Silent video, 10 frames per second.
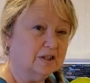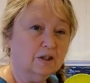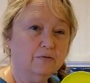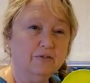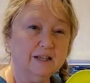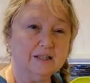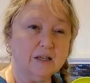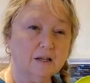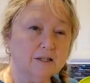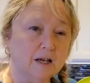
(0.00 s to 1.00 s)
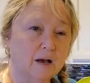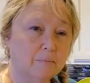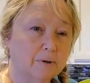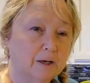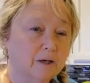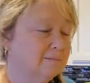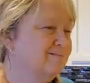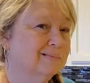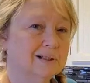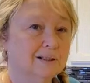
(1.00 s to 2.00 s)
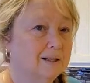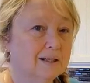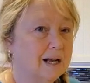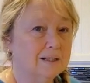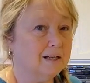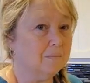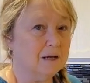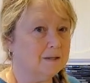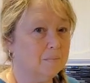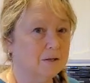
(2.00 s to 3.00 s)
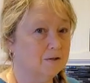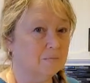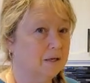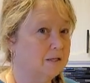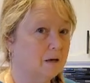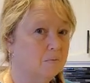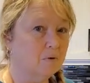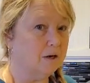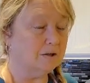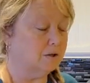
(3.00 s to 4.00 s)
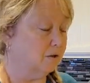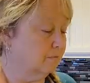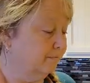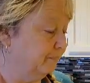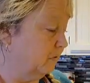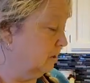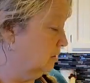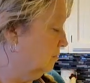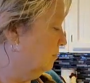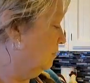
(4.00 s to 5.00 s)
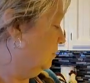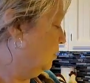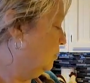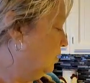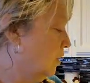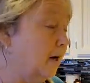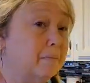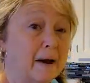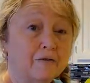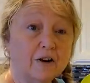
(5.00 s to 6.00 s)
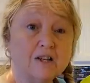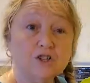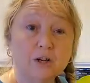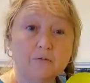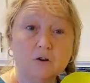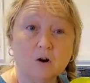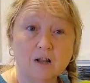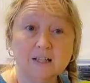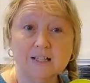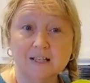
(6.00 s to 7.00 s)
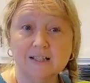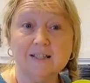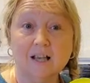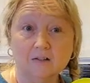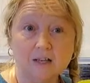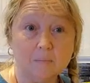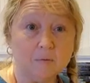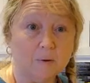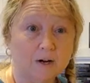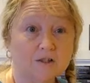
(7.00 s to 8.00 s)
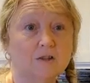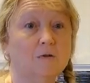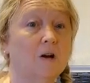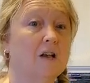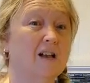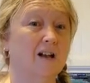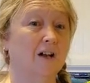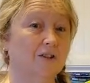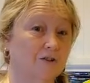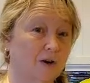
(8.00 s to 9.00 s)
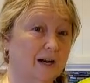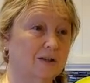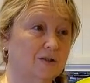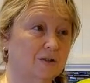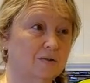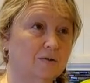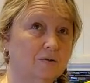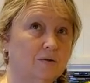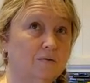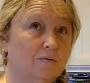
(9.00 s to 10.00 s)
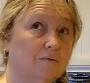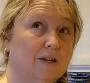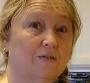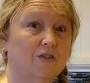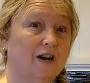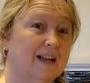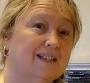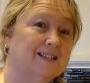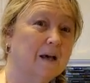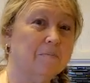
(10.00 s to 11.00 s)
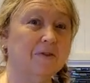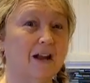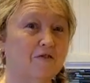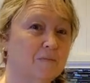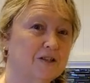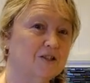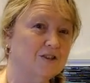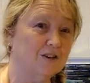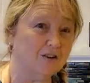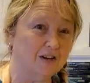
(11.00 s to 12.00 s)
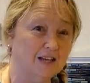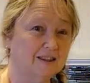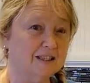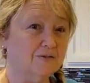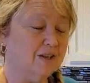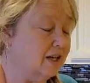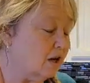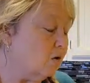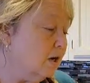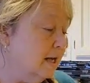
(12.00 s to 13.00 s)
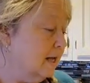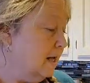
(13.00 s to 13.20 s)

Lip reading: a little vent on top. Guys, I'm not sponsored by Tupperware, so sorry. My friend Jennifer Crawley does sell Tupperware, so I'll try to give her a heads up that I've mentioned her in this video.